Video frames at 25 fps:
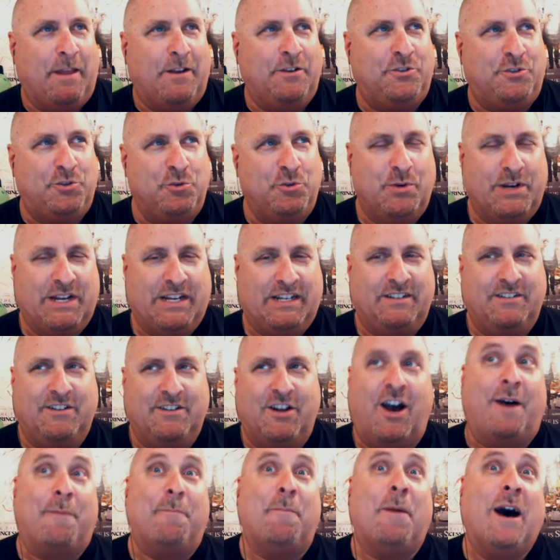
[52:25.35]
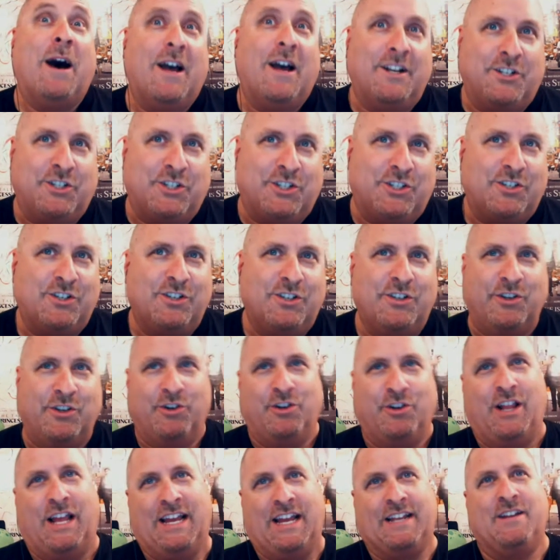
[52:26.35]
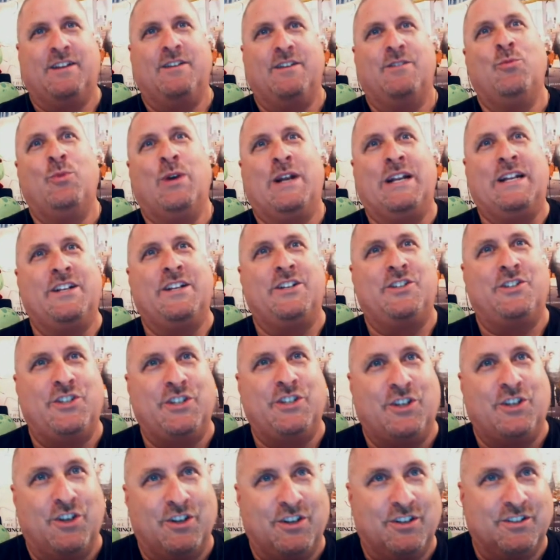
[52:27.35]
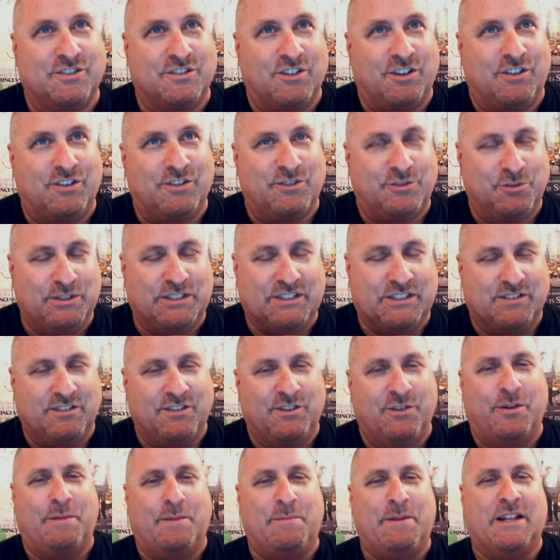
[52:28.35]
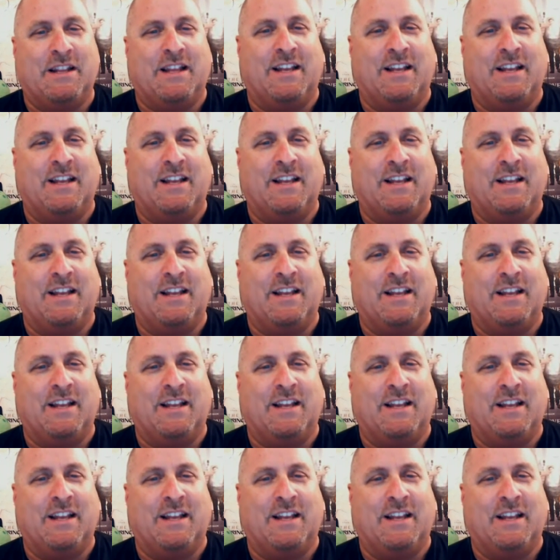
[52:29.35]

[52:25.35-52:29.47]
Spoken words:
doing not much, you're like, when is she going to start doing, you know what I mean?